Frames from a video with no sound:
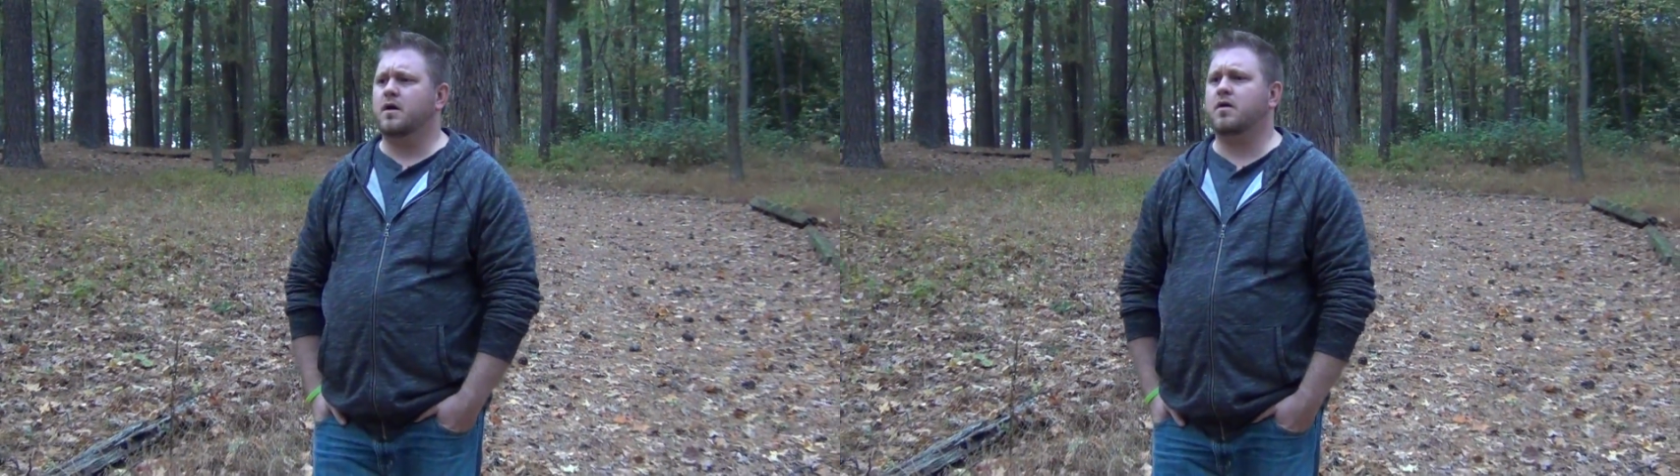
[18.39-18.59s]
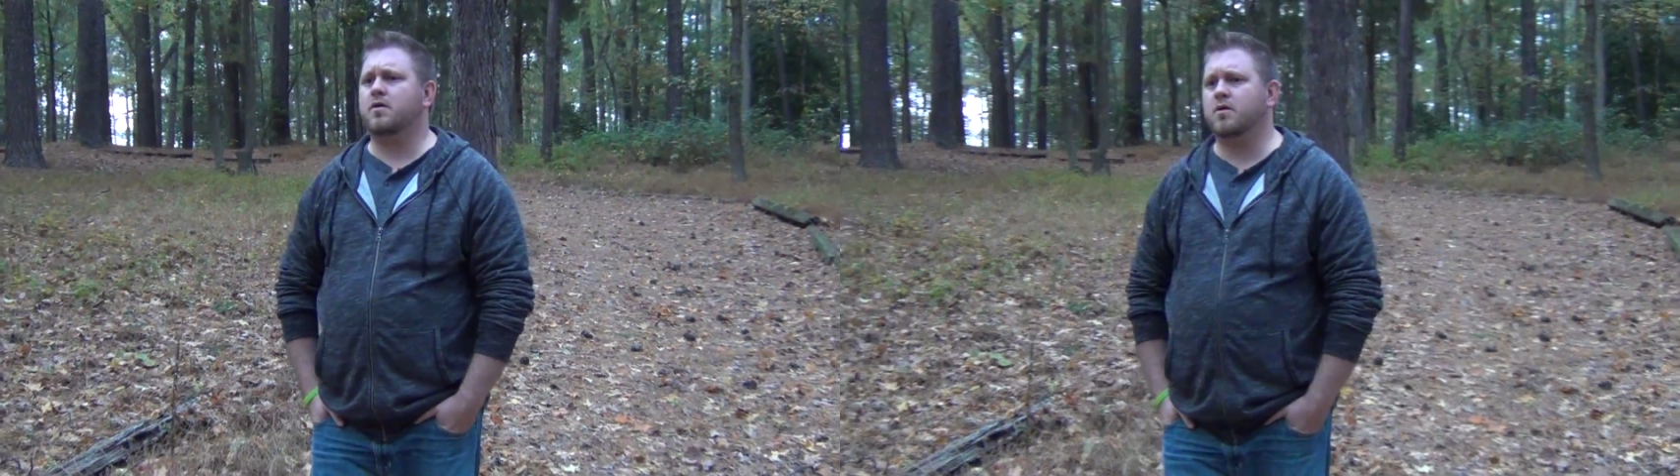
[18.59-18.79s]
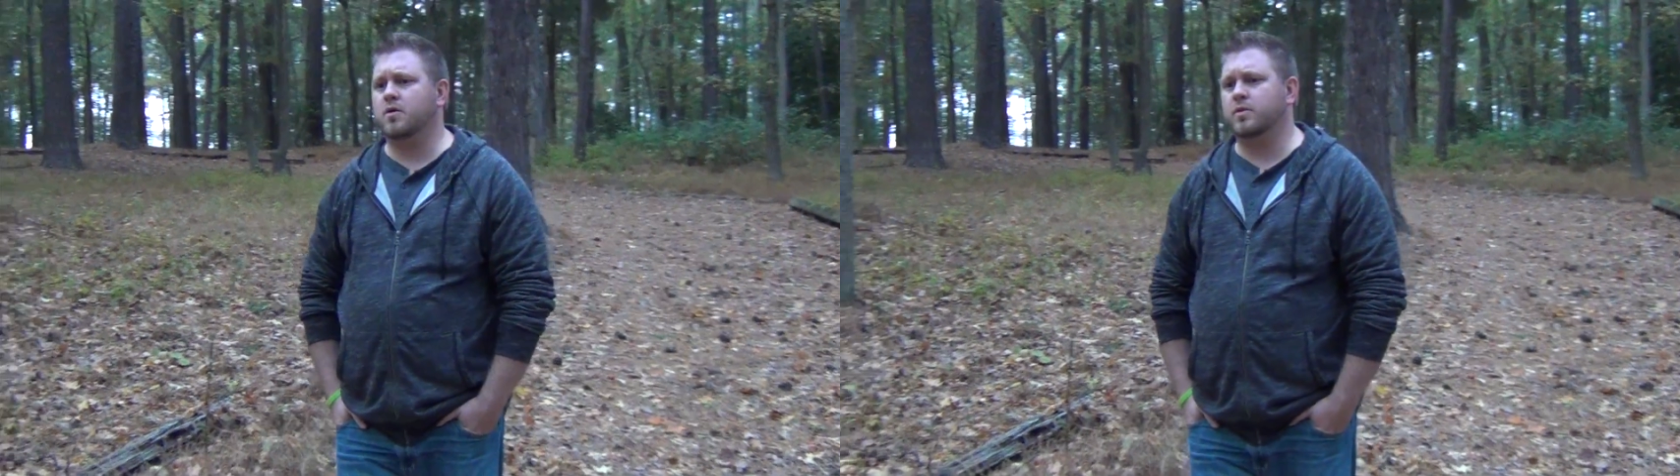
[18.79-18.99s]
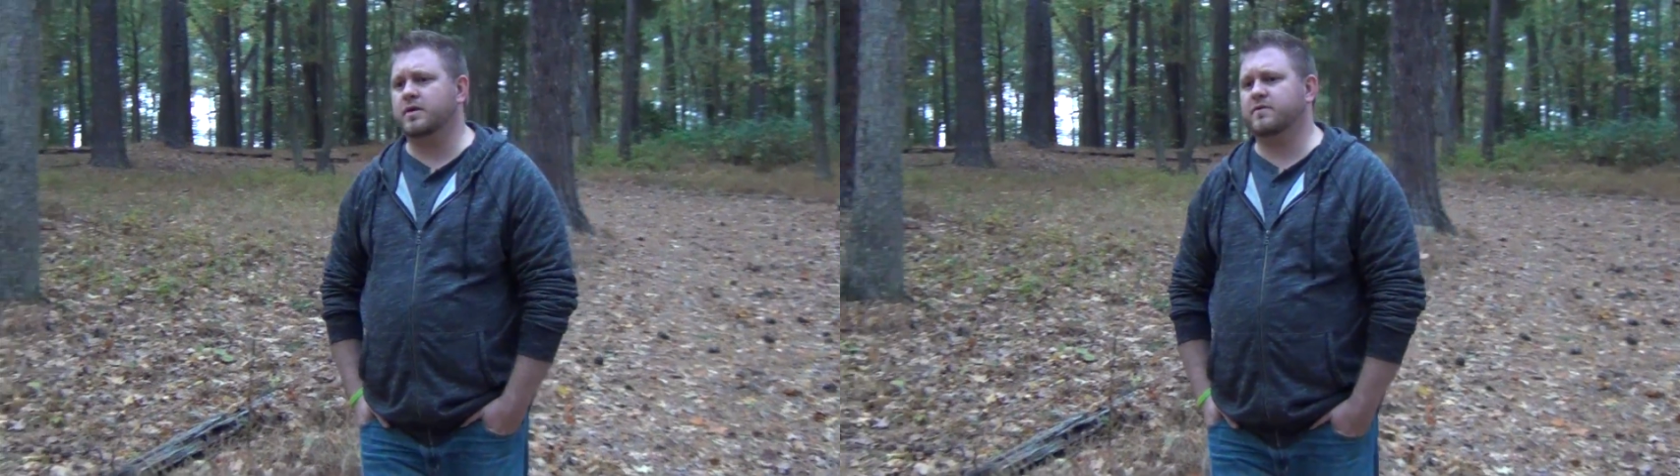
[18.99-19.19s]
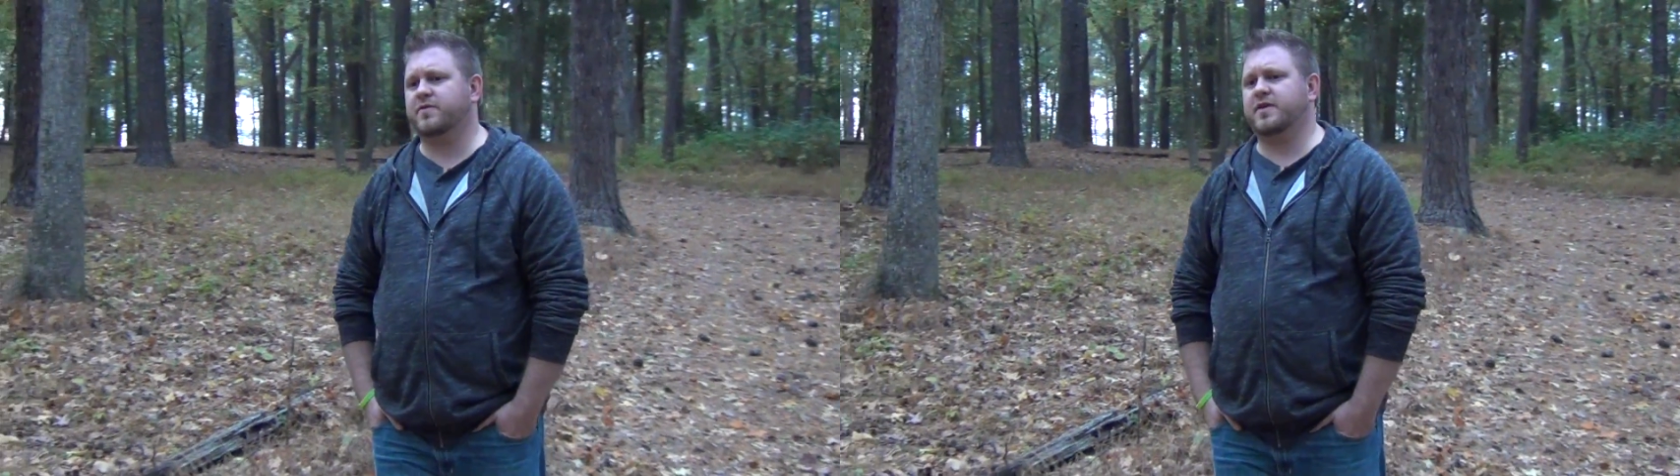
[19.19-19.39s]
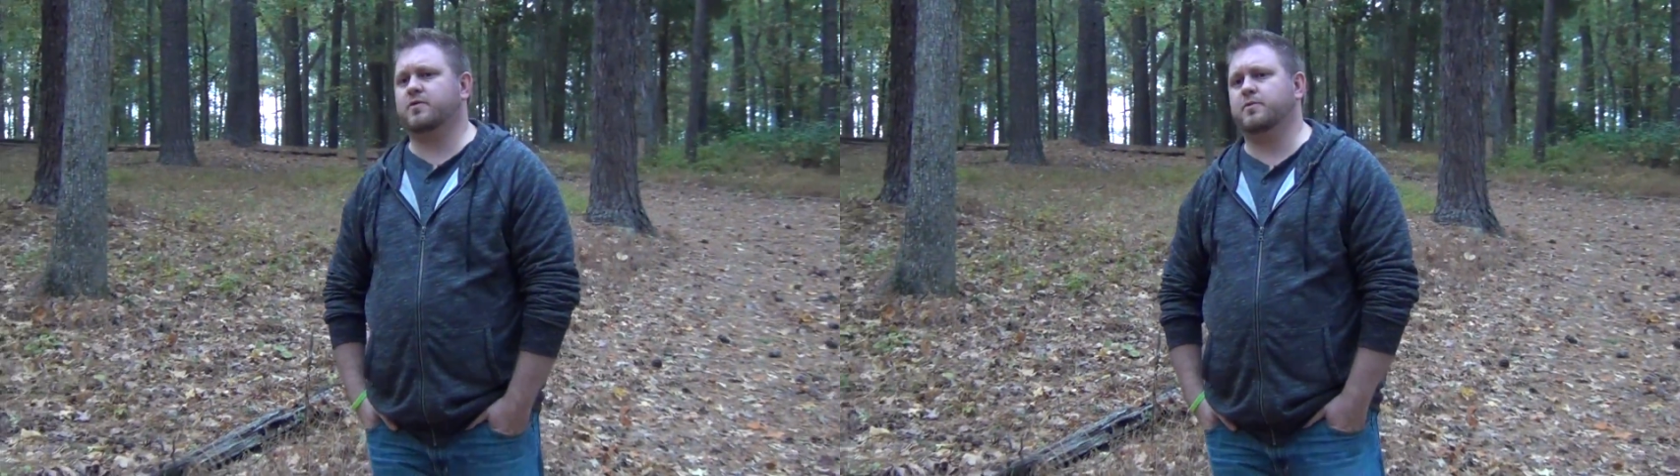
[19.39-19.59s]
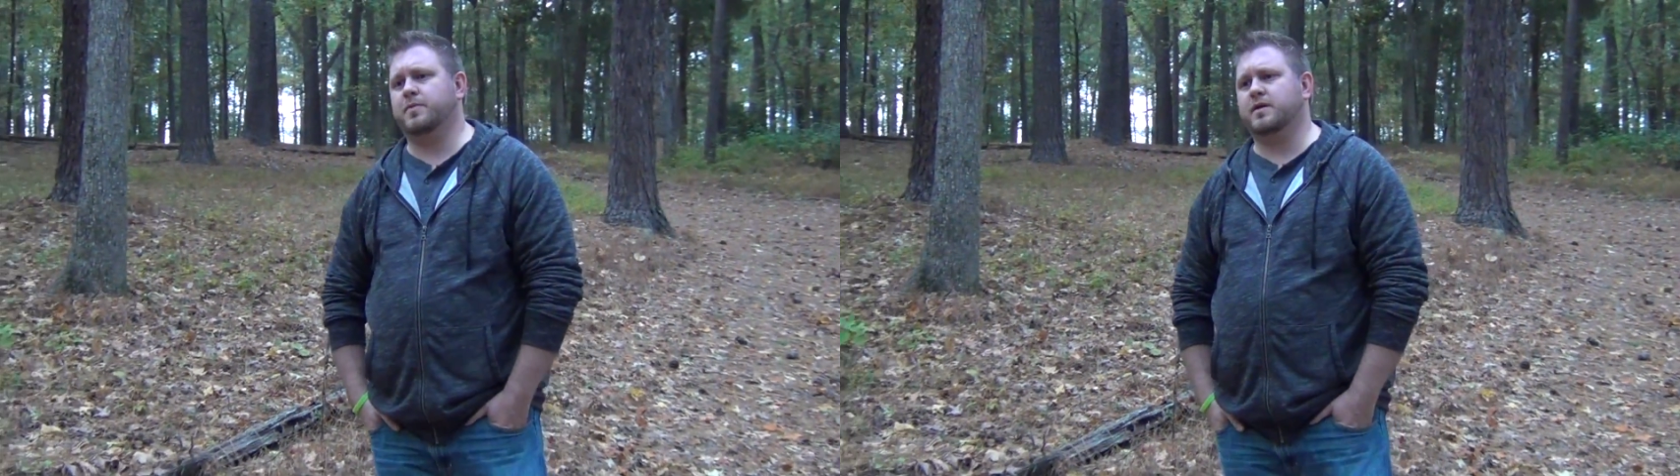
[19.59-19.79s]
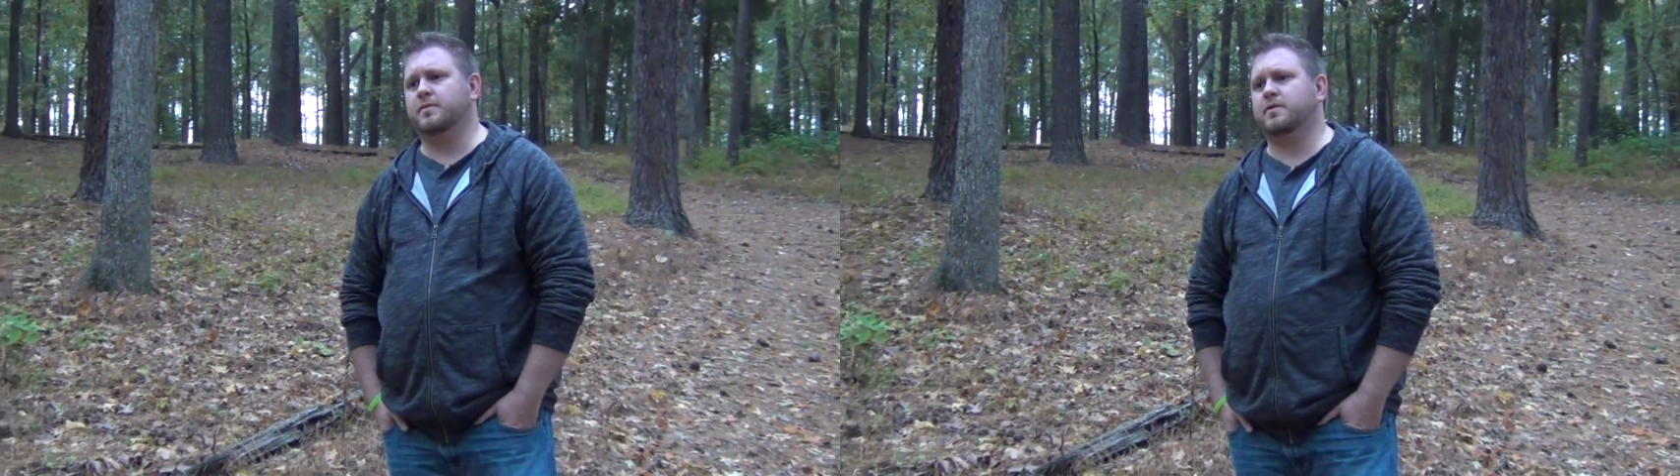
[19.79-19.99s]
hard, whenever things would
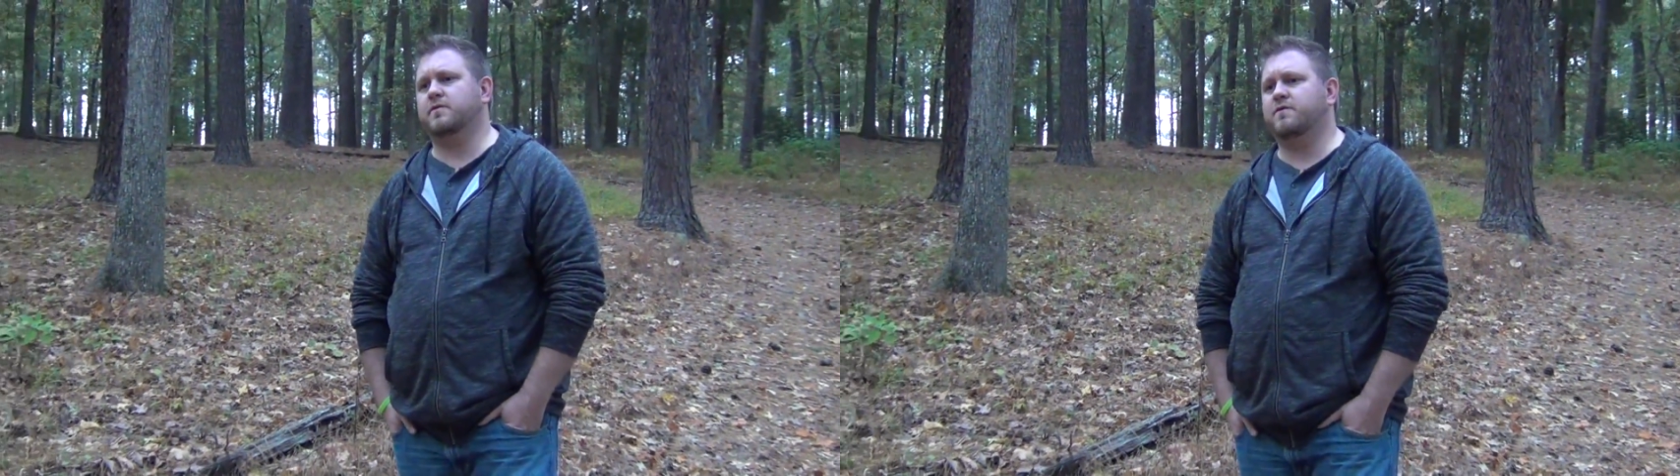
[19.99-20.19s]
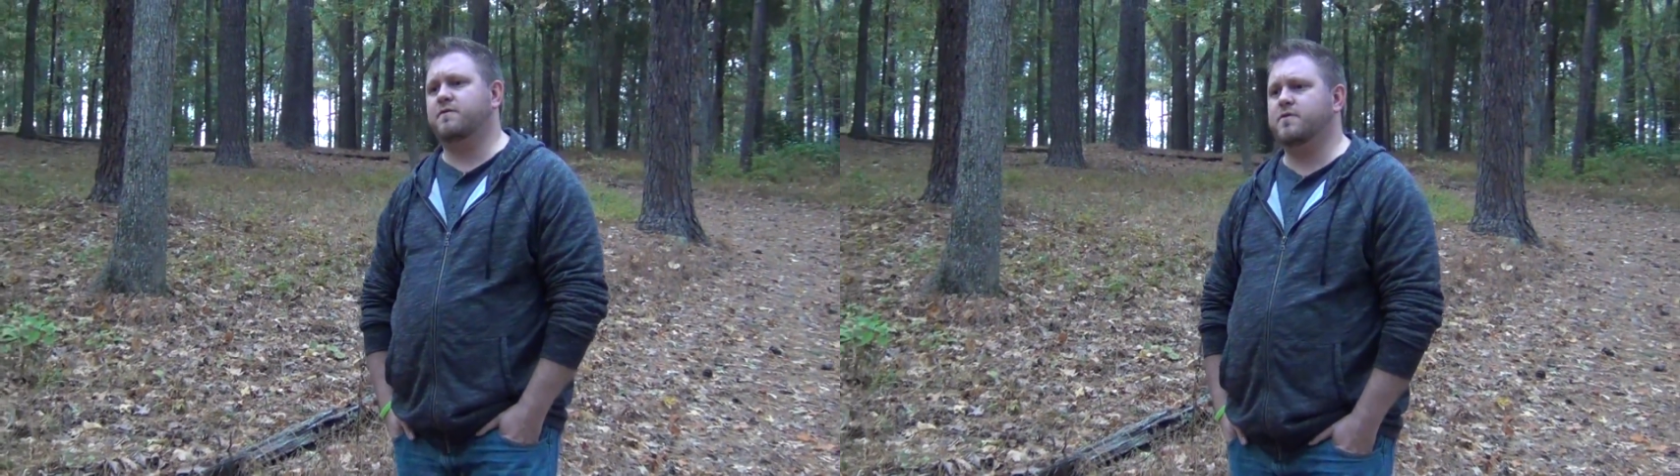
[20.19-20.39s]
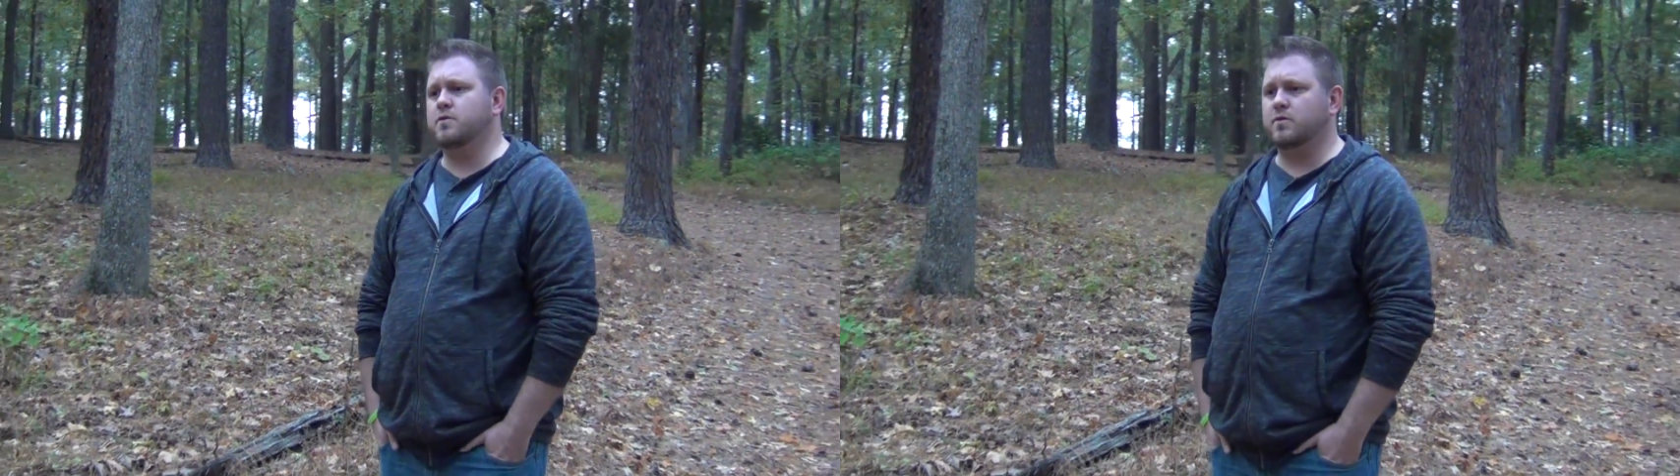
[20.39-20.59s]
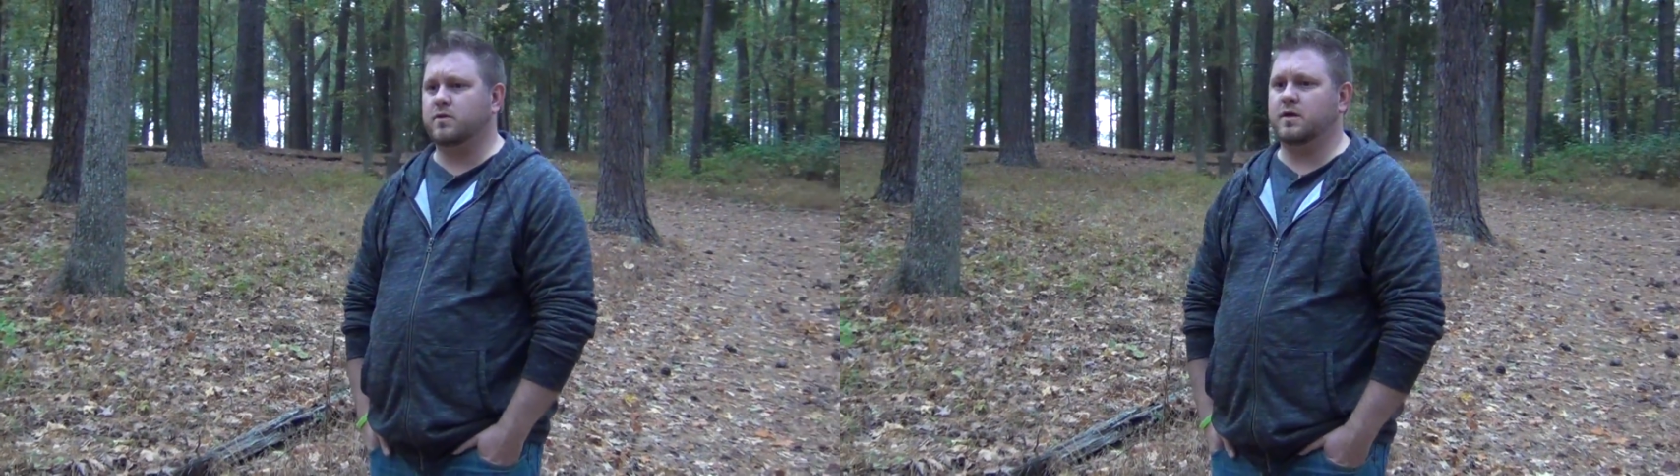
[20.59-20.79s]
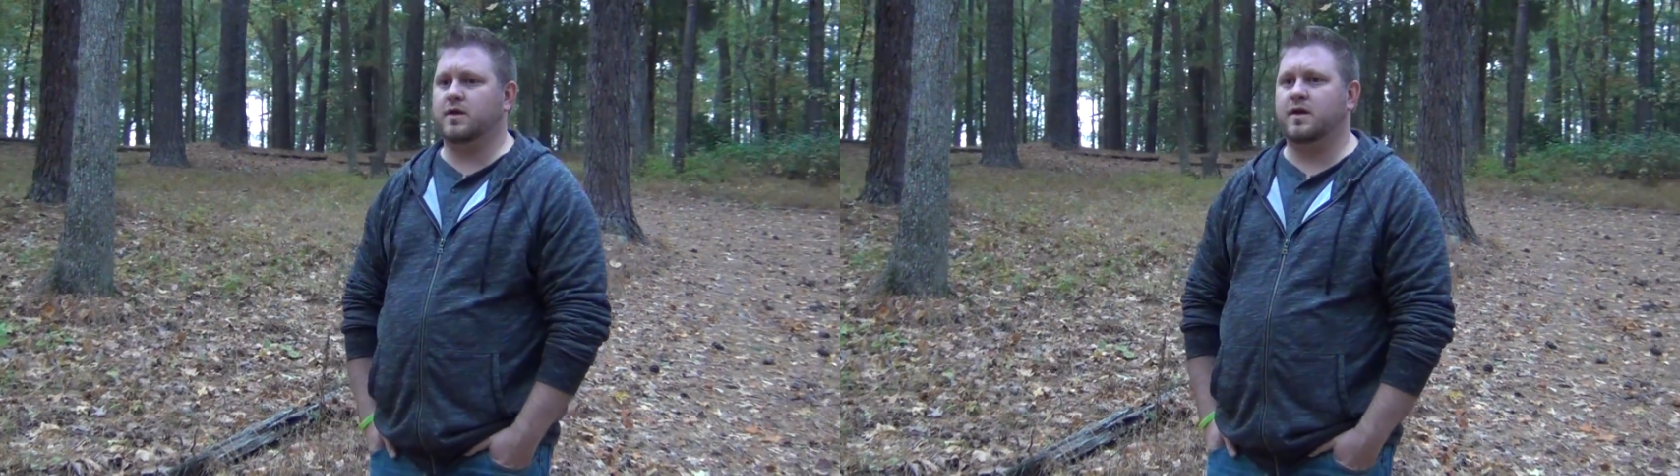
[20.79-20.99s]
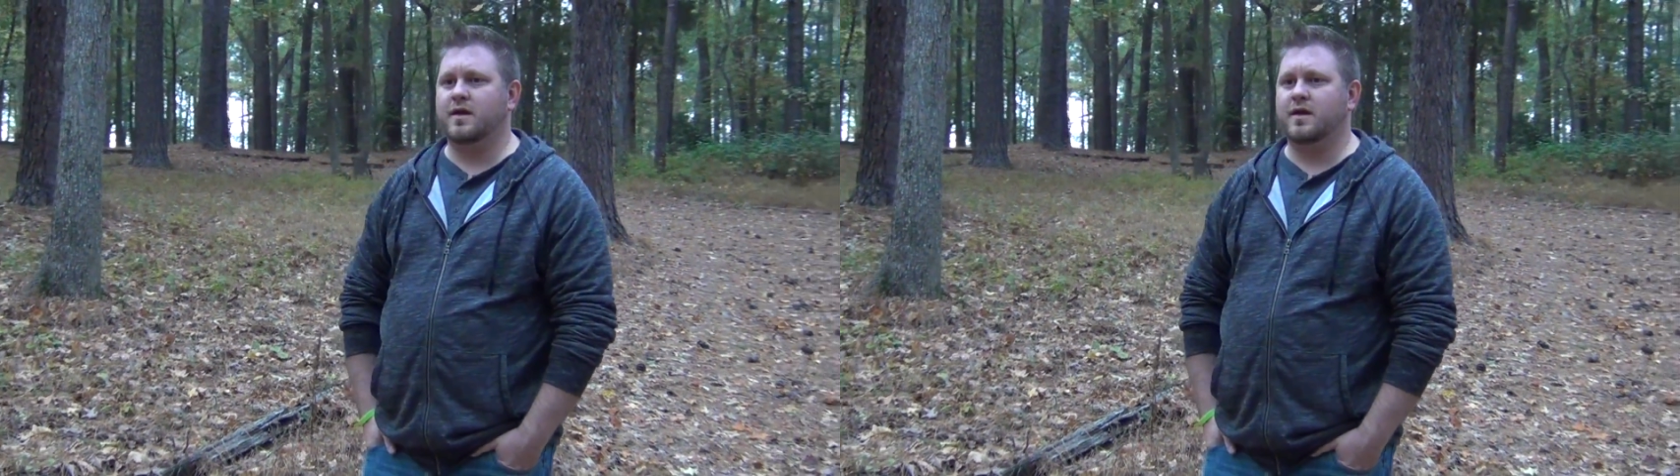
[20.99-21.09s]
become confusing,